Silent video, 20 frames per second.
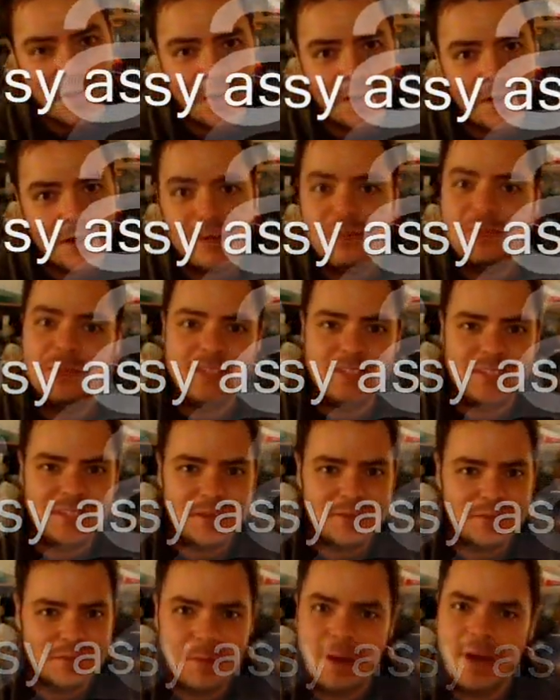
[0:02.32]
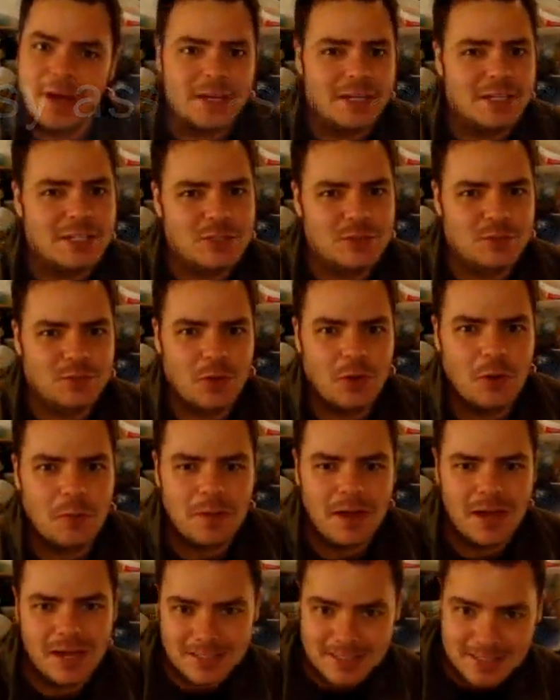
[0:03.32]
I received a package
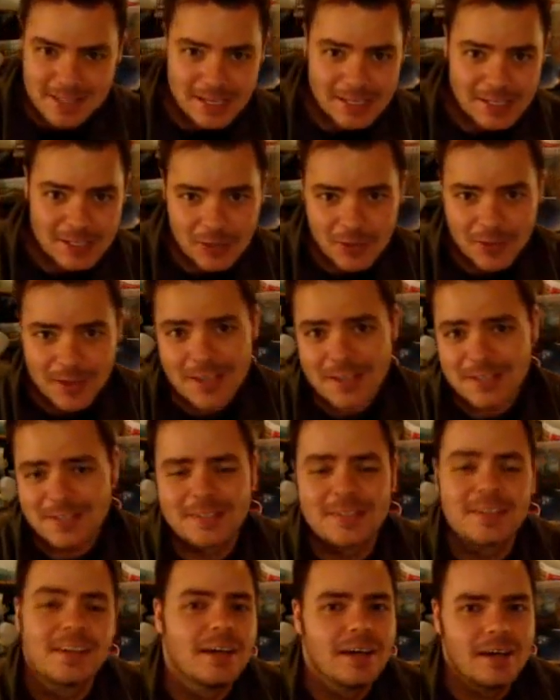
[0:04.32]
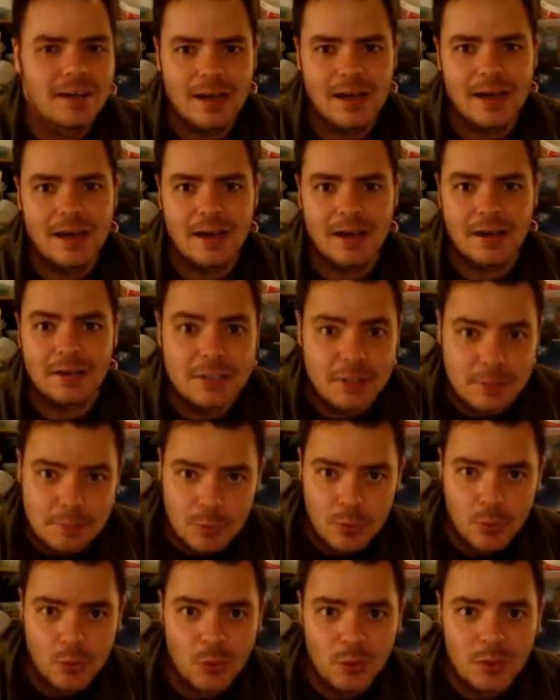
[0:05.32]
from uh, Dali Goddess, uh,
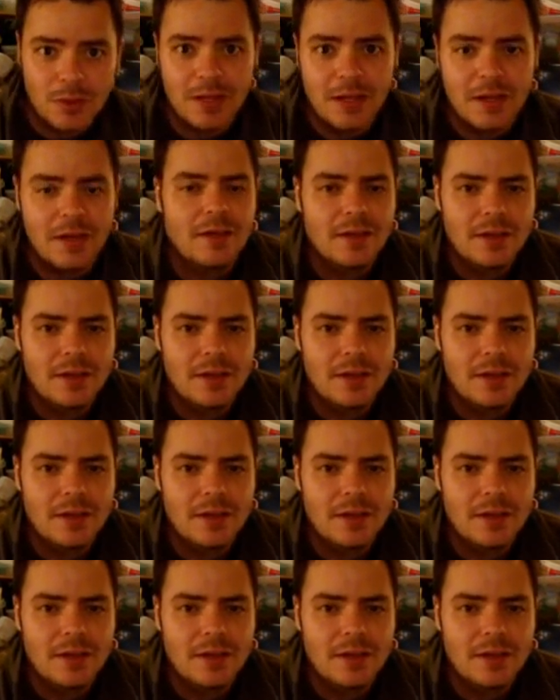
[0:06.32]
Kim Poole.